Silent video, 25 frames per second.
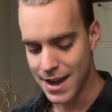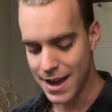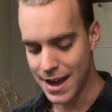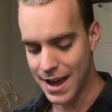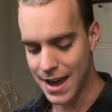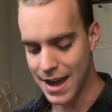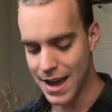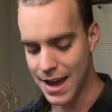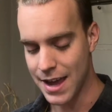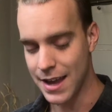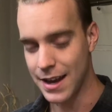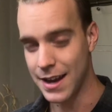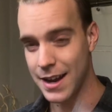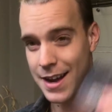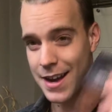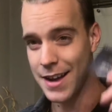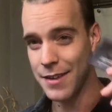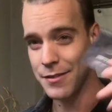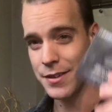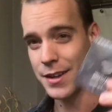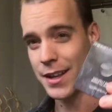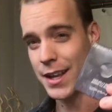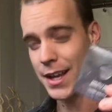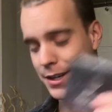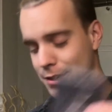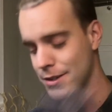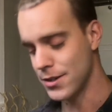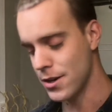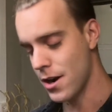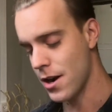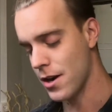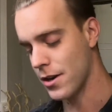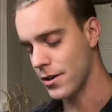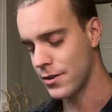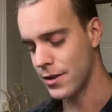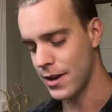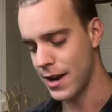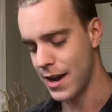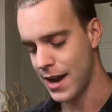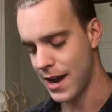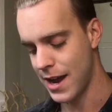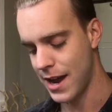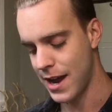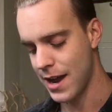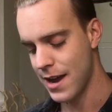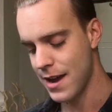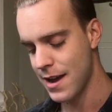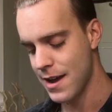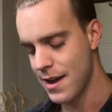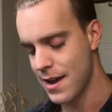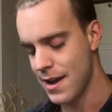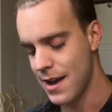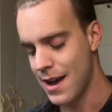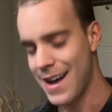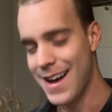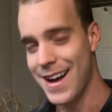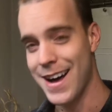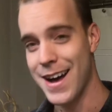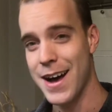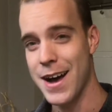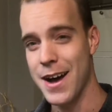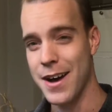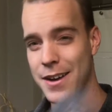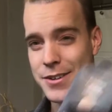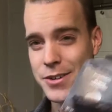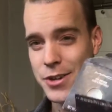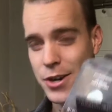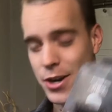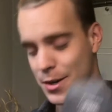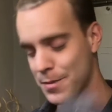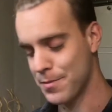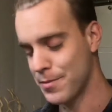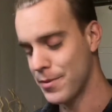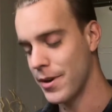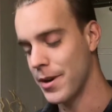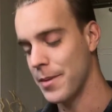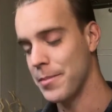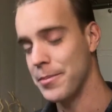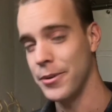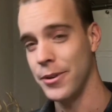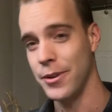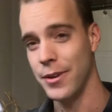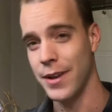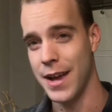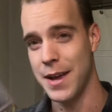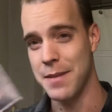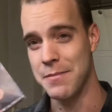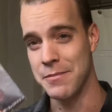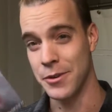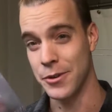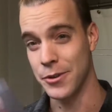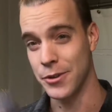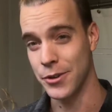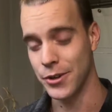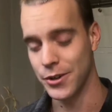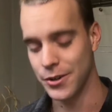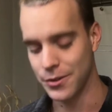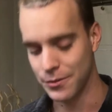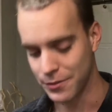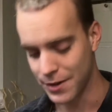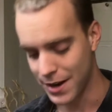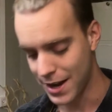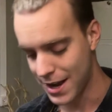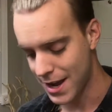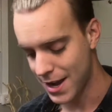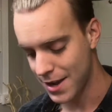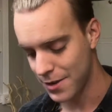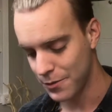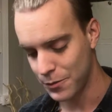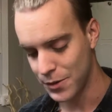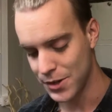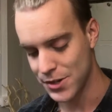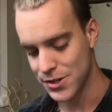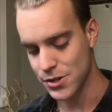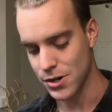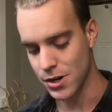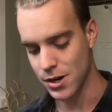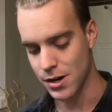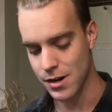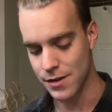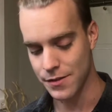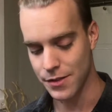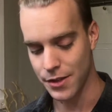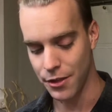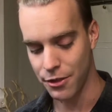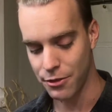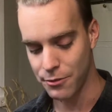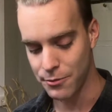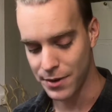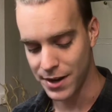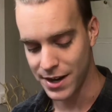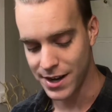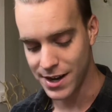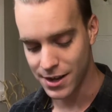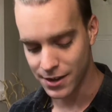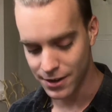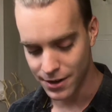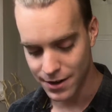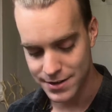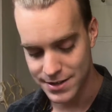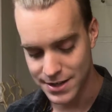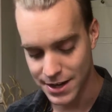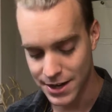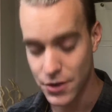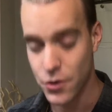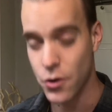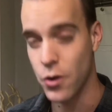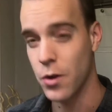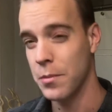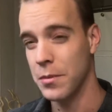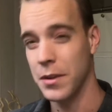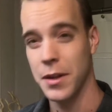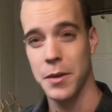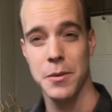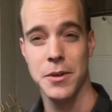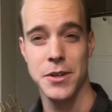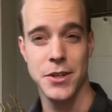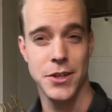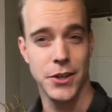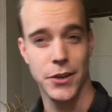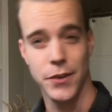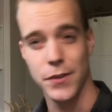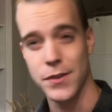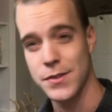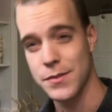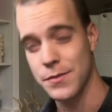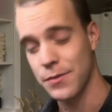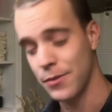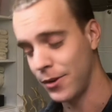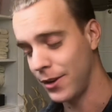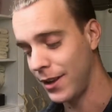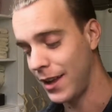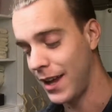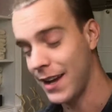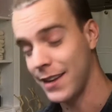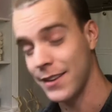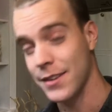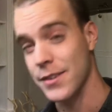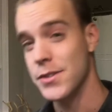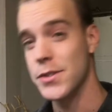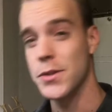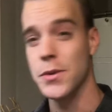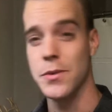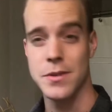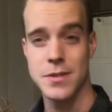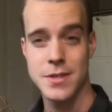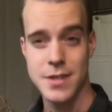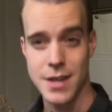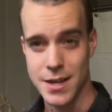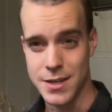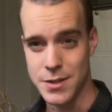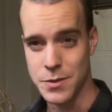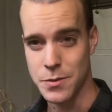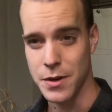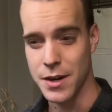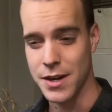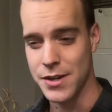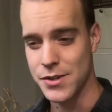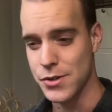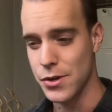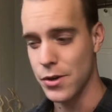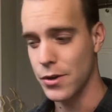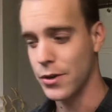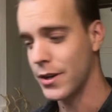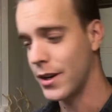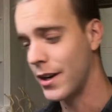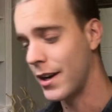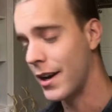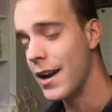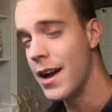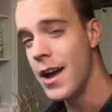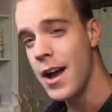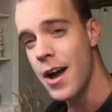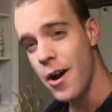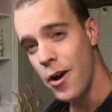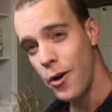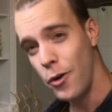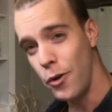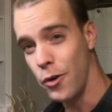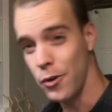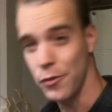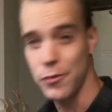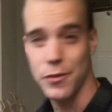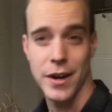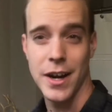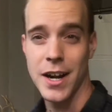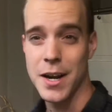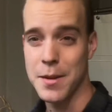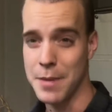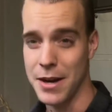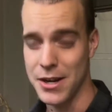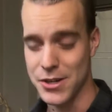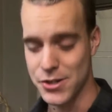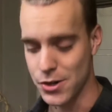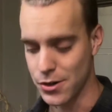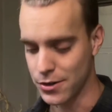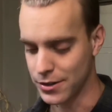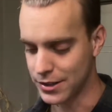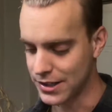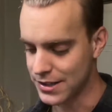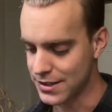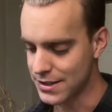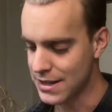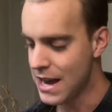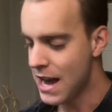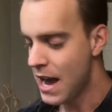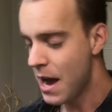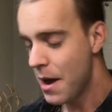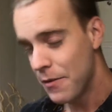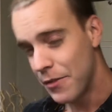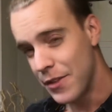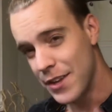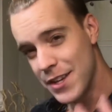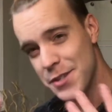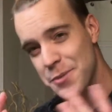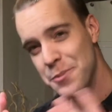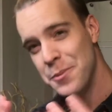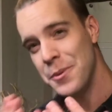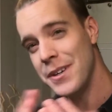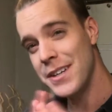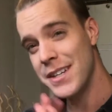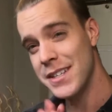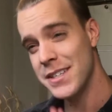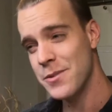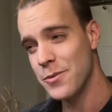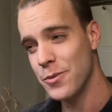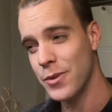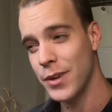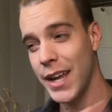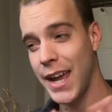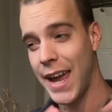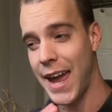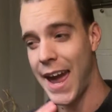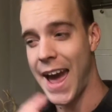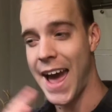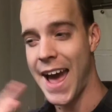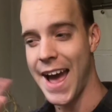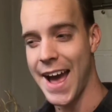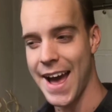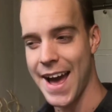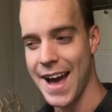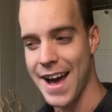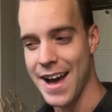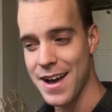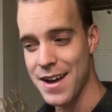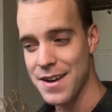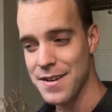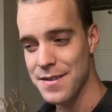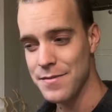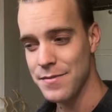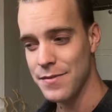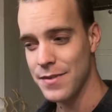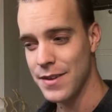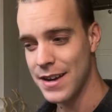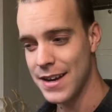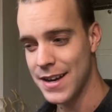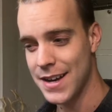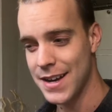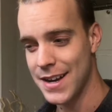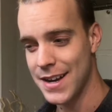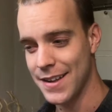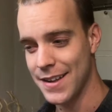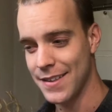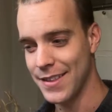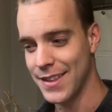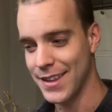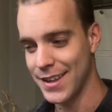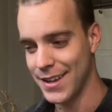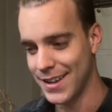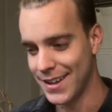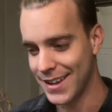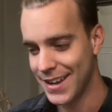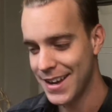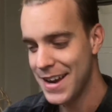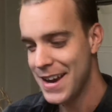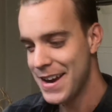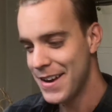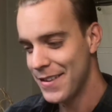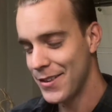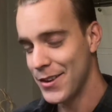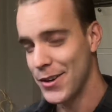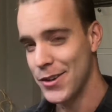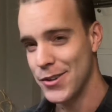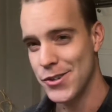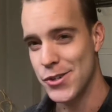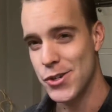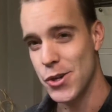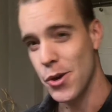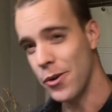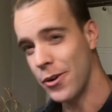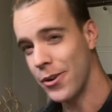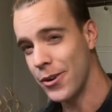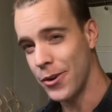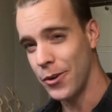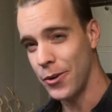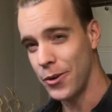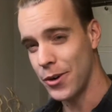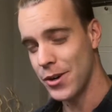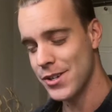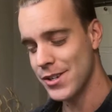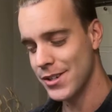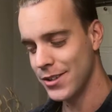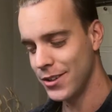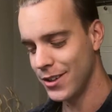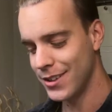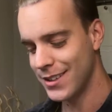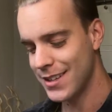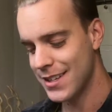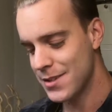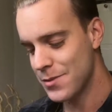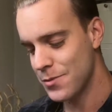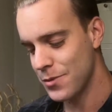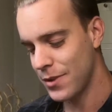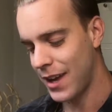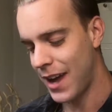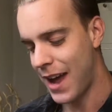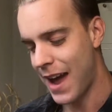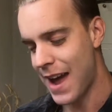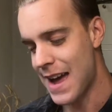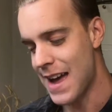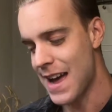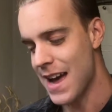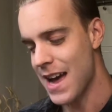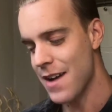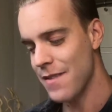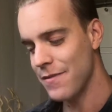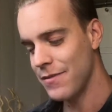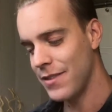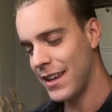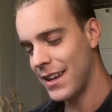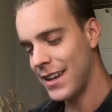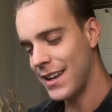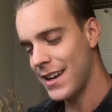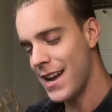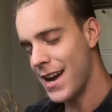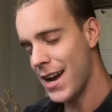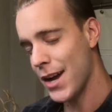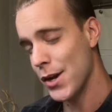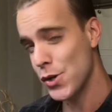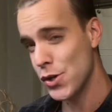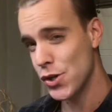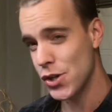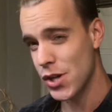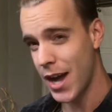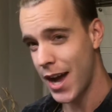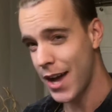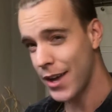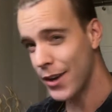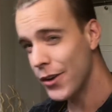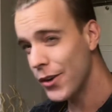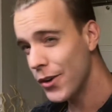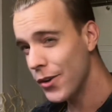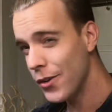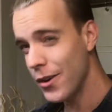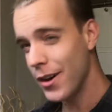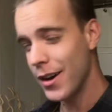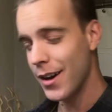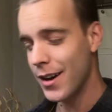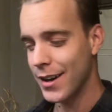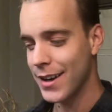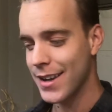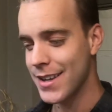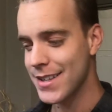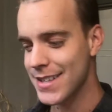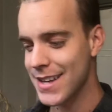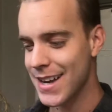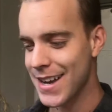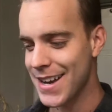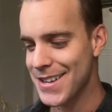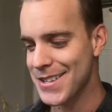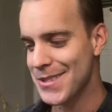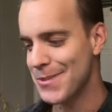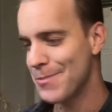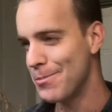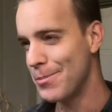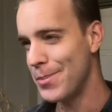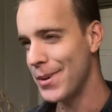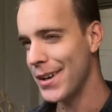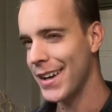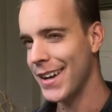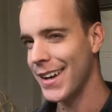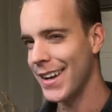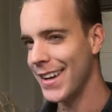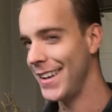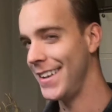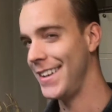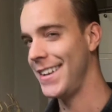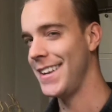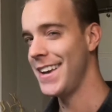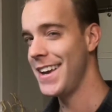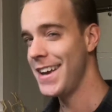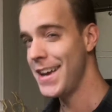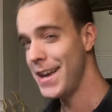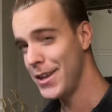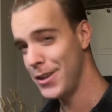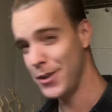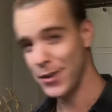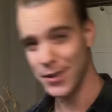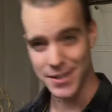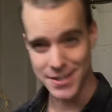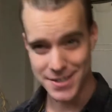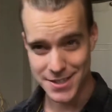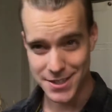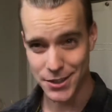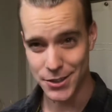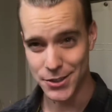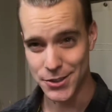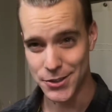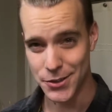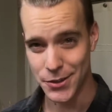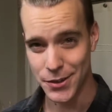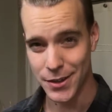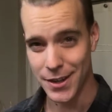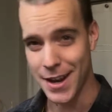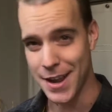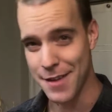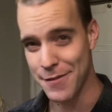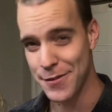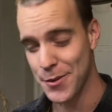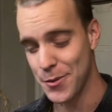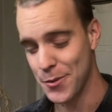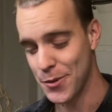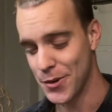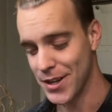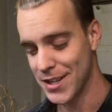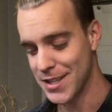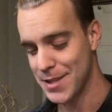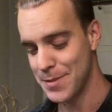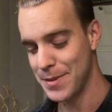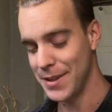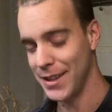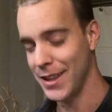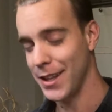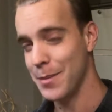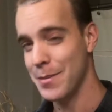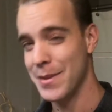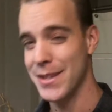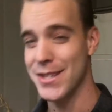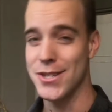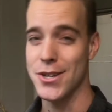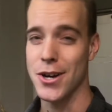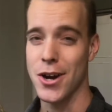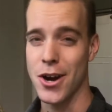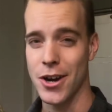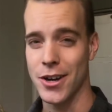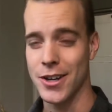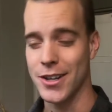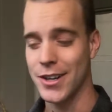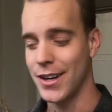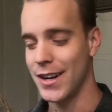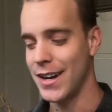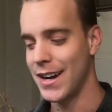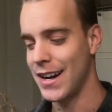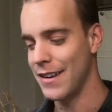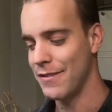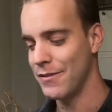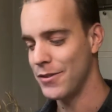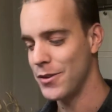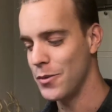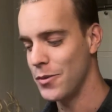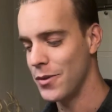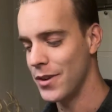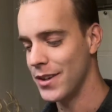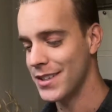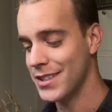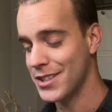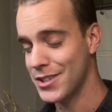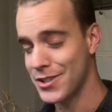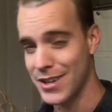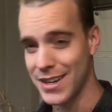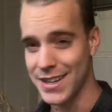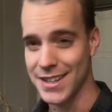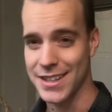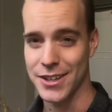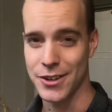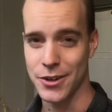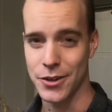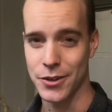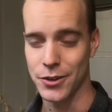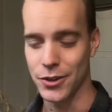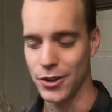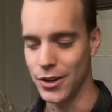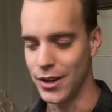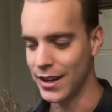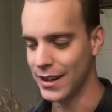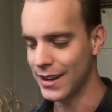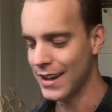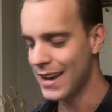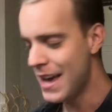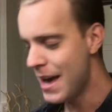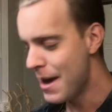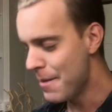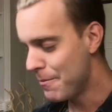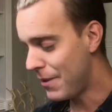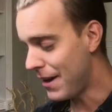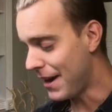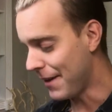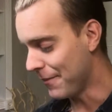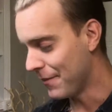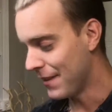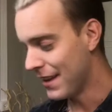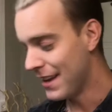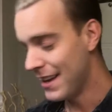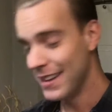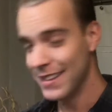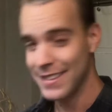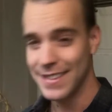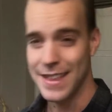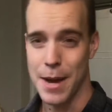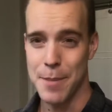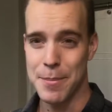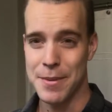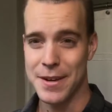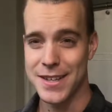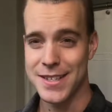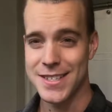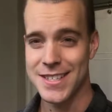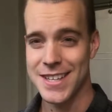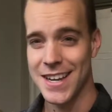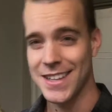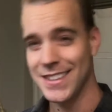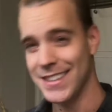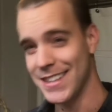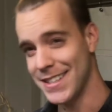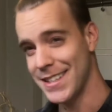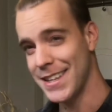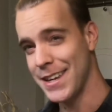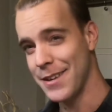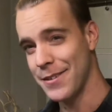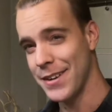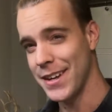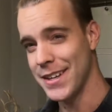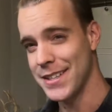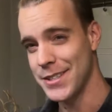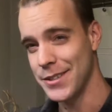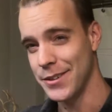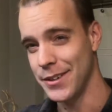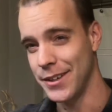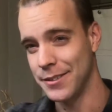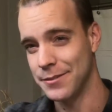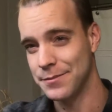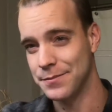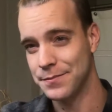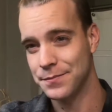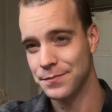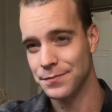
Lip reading: And I've got like dark gray, dark purple, and maroon red, which are the 3 colors I normally would use for like the Suicide Squad Joker or for any of my Jokers. This one doesn't really have, the Joker origin look doesn't really have like an eyeshadow on his eyes, but you can still do it if you want to be a little bit darker and if you want to create your own look. But that being said, let's get right to it.